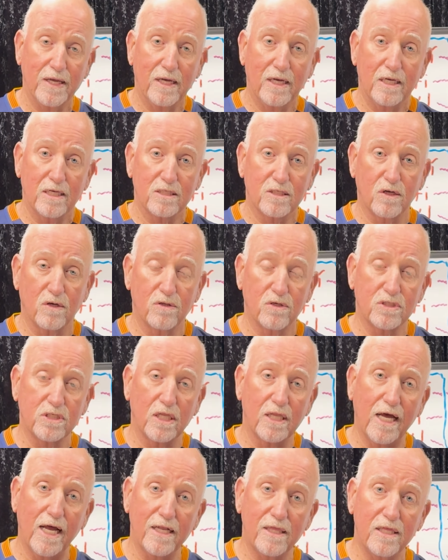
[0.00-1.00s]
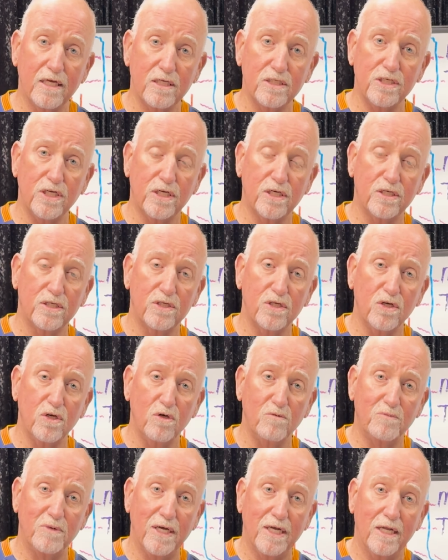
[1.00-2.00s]
So there's a lot of things you can do,
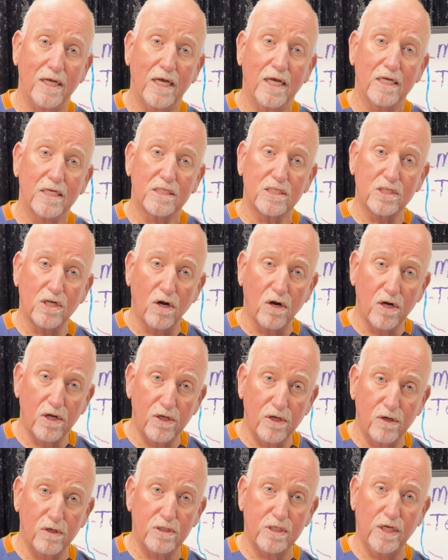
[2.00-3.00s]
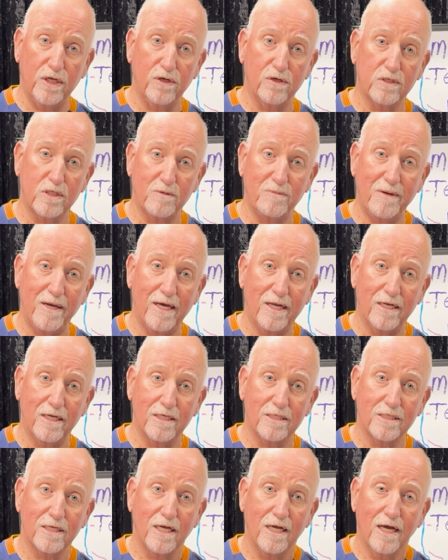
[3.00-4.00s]
but start using your
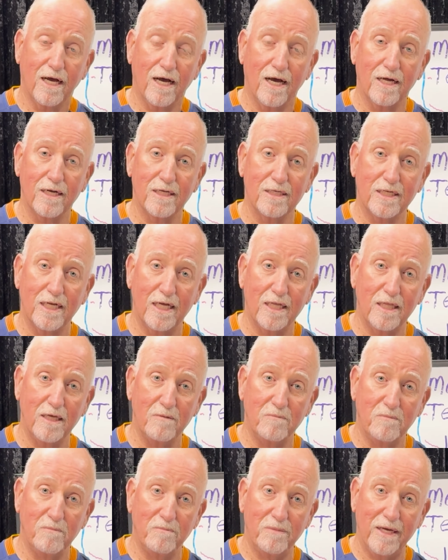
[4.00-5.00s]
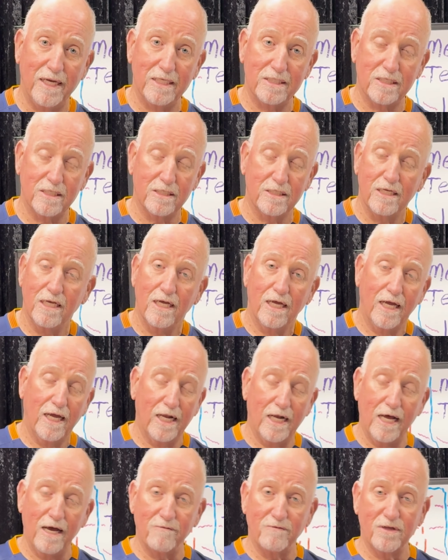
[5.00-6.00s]
Spanish on a daily basis and
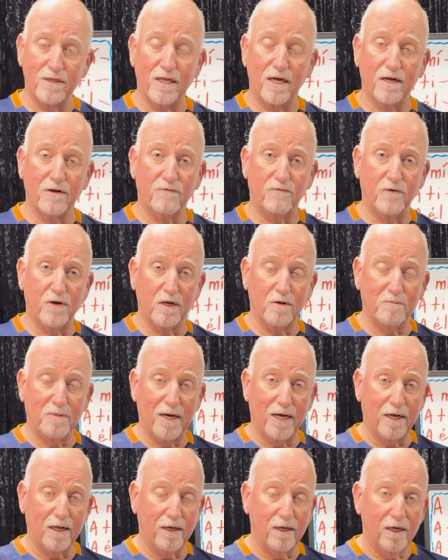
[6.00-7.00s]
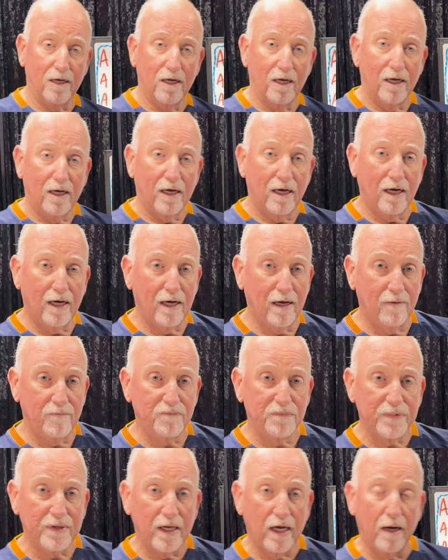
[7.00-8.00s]
have a lot of fun about it.
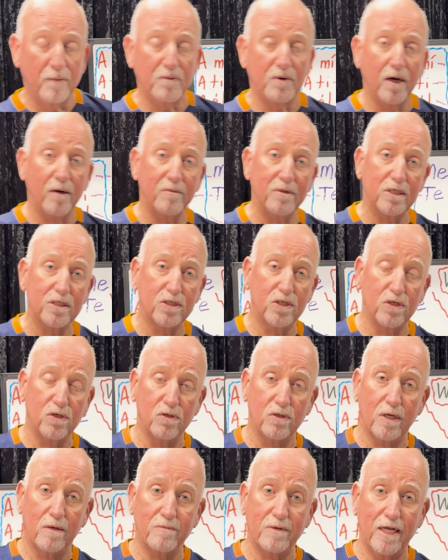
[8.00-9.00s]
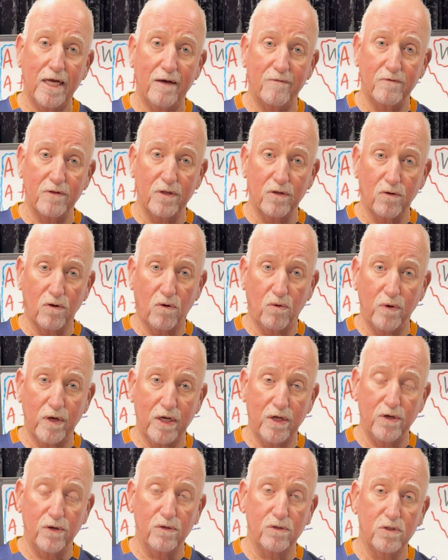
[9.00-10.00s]
Upcoming soon, I'm going to have a little
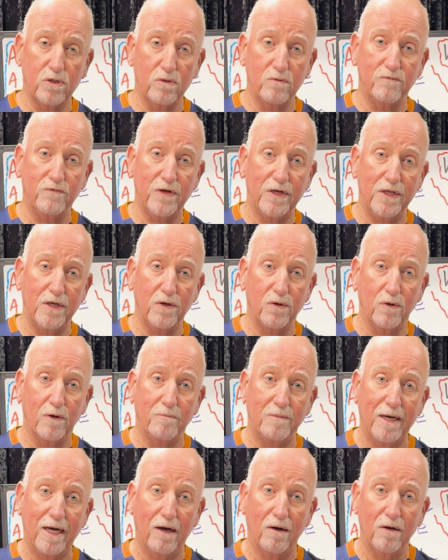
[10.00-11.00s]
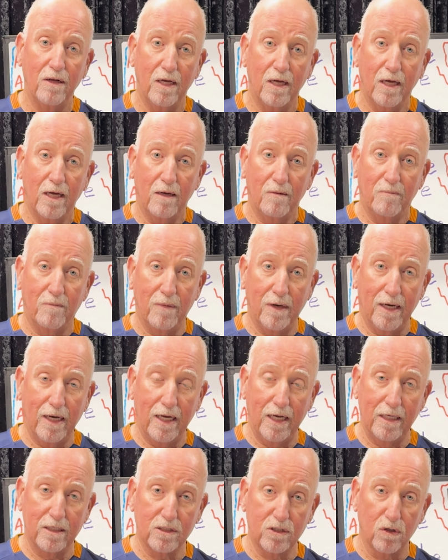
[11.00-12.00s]
quick YouTube video about
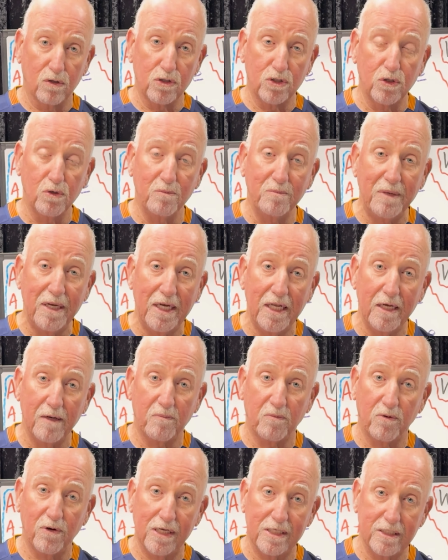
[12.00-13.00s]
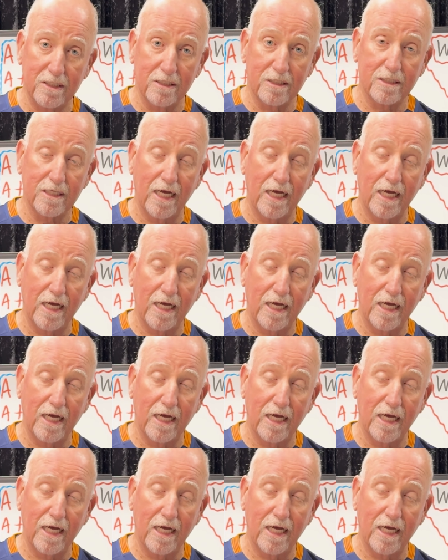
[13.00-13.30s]
my social media presence.